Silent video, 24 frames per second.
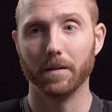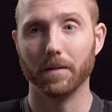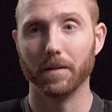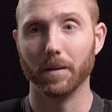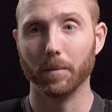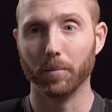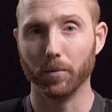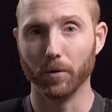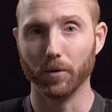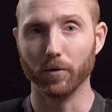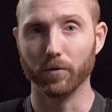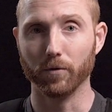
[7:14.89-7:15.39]
the
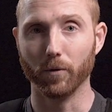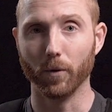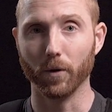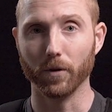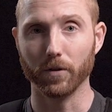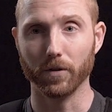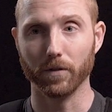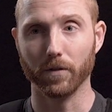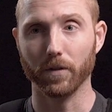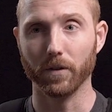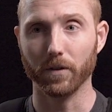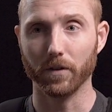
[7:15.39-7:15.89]
brute
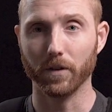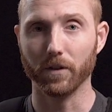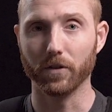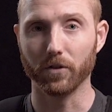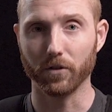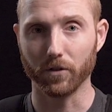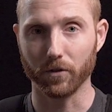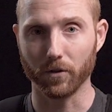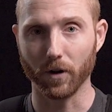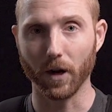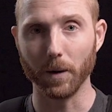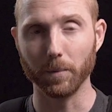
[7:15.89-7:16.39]
force of the
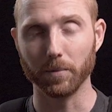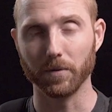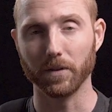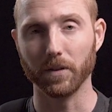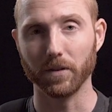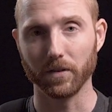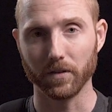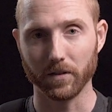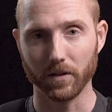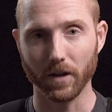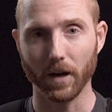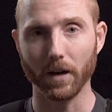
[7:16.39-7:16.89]
scrapes and
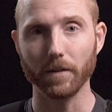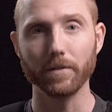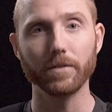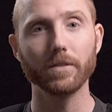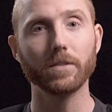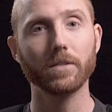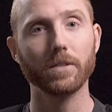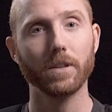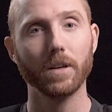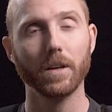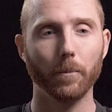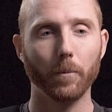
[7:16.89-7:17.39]
the
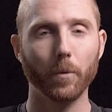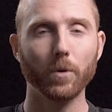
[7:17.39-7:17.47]
scuffs.